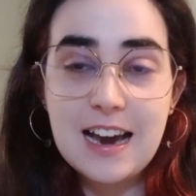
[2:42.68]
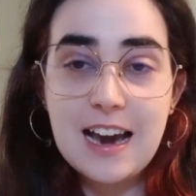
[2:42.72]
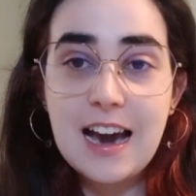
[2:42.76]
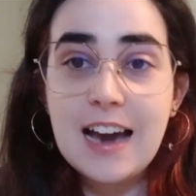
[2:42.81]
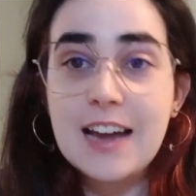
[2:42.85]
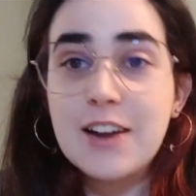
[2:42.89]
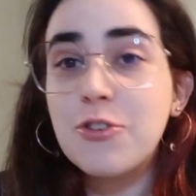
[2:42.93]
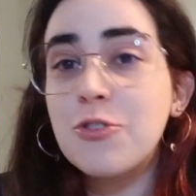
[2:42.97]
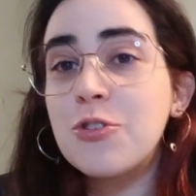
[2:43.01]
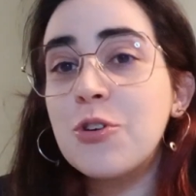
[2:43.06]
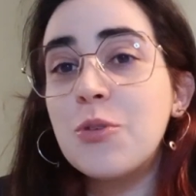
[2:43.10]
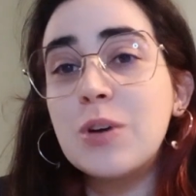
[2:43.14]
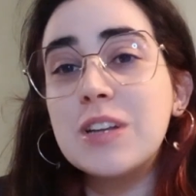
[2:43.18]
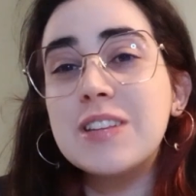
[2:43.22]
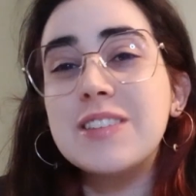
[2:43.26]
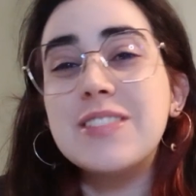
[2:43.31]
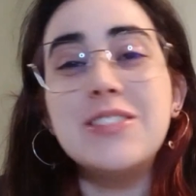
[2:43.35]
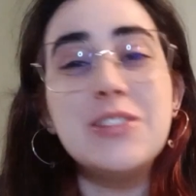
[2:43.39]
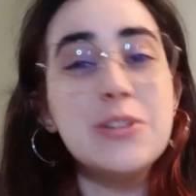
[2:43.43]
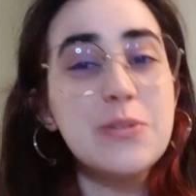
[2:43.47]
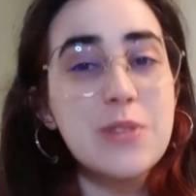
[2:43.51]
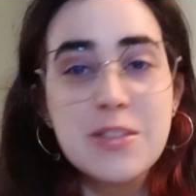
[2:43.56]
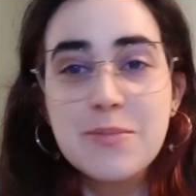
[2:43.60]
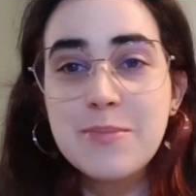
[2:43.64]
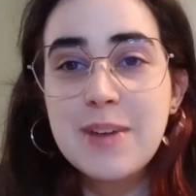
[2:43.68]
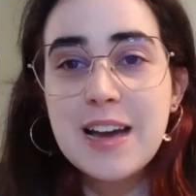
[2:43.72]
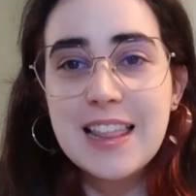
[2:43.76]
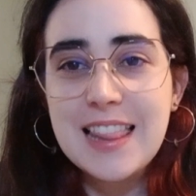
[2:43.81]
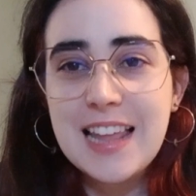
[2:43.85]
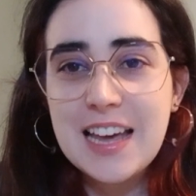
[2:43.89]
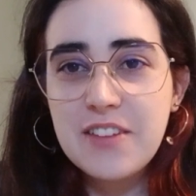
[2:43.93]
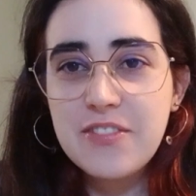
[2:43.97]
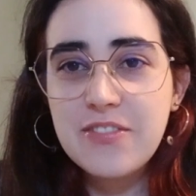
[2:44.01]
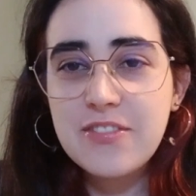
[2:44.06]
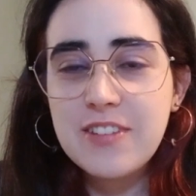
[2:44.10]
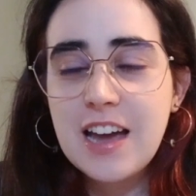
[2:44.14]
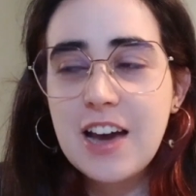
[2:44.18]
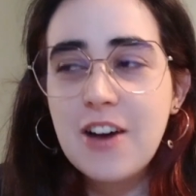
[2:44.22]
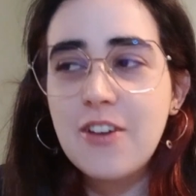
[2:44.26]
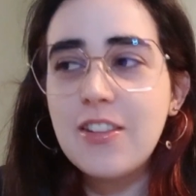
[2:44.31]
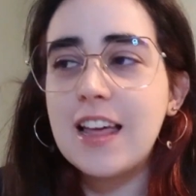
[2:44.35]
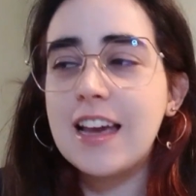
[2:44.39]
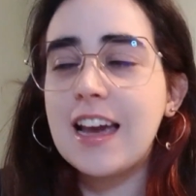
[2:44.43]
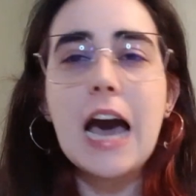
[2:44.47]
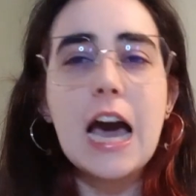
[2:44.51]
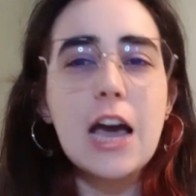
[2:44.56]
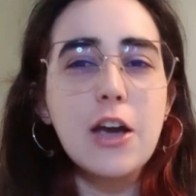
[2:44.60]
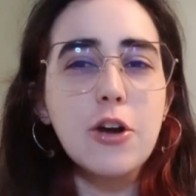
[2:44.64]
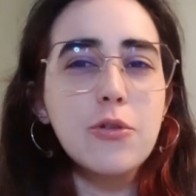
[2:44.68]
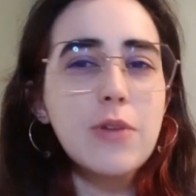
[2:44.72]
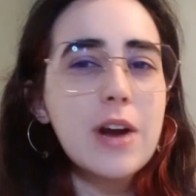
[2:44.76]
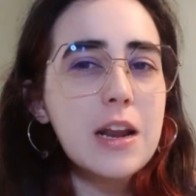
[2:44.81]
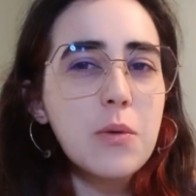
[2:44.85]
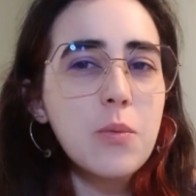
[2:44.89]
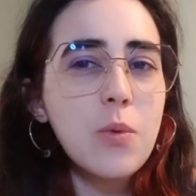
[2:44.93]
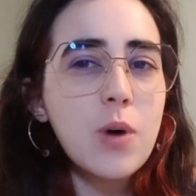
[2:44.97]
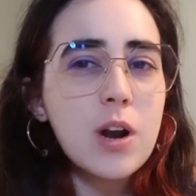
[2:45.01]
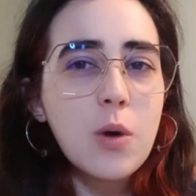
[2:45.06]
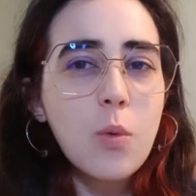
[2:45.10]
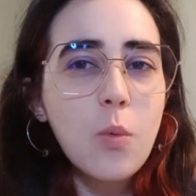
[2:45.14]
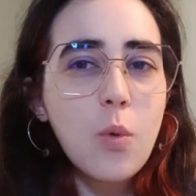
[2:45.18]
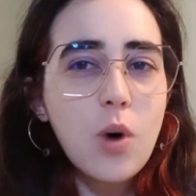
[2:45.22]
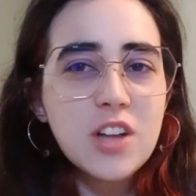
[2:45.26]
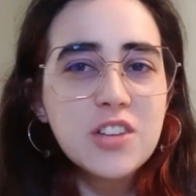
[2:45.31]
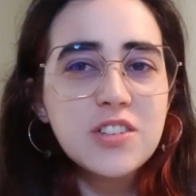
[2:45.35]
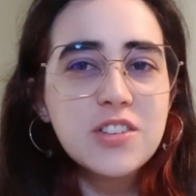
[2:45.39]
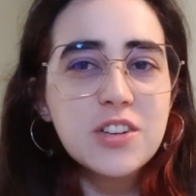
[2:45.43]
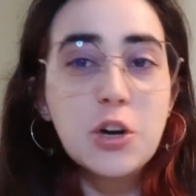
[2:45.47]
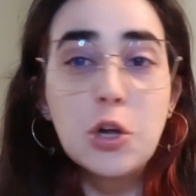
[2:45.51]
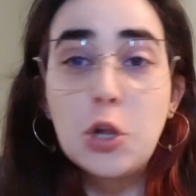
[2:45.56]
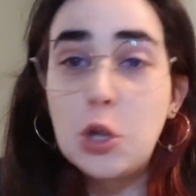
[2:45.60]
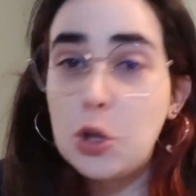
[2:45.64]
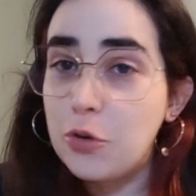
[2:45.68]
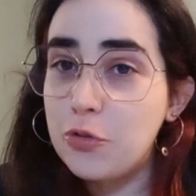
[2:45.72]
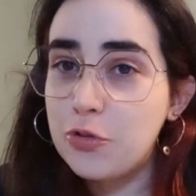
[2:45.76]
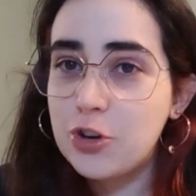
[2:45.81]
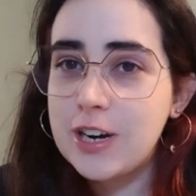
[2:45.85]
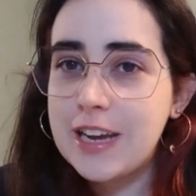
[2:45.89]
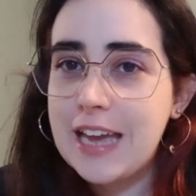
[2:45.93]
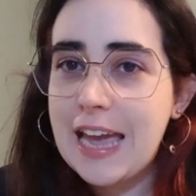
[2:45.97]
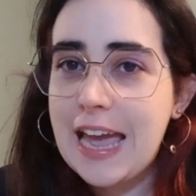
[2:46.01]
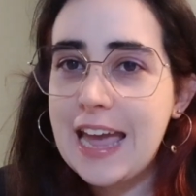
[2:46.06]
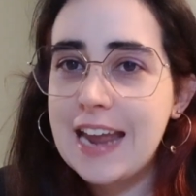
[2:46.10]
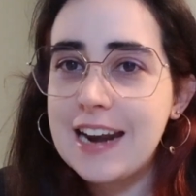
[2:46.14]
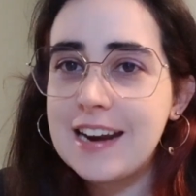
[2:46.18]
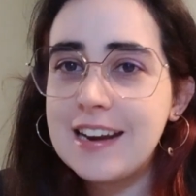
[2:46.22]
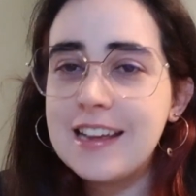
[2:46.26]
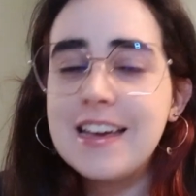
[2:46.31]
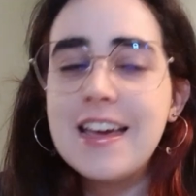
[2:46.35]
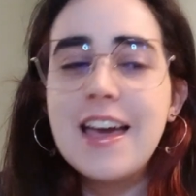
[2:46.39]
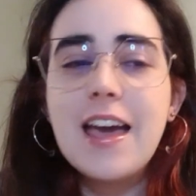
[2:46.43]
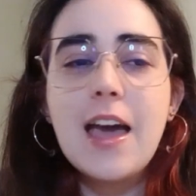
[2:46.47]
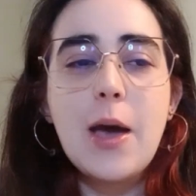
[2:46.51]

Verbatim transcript: I don't know what to do with my life now. Like, I already want to watch it all over again,